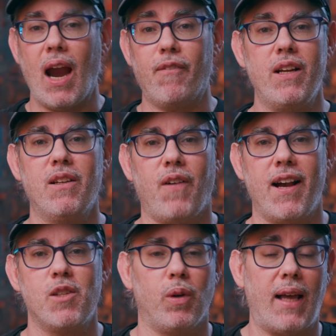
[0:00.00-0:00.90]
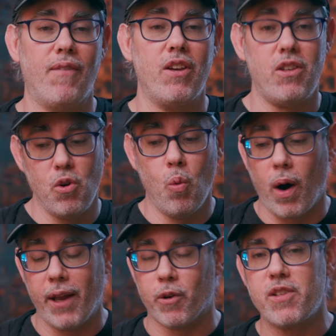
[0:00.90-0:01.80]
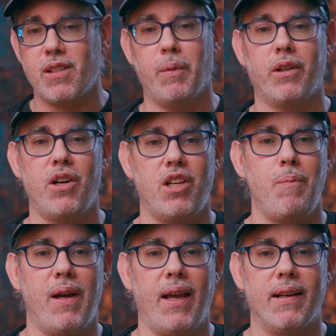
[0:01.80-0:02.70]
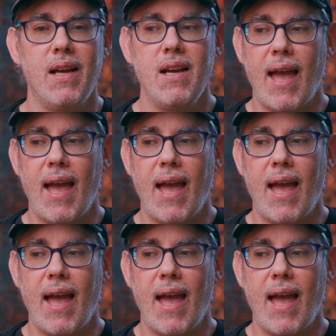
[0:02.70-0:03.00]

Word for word: every device will have a U1 or similar chip in it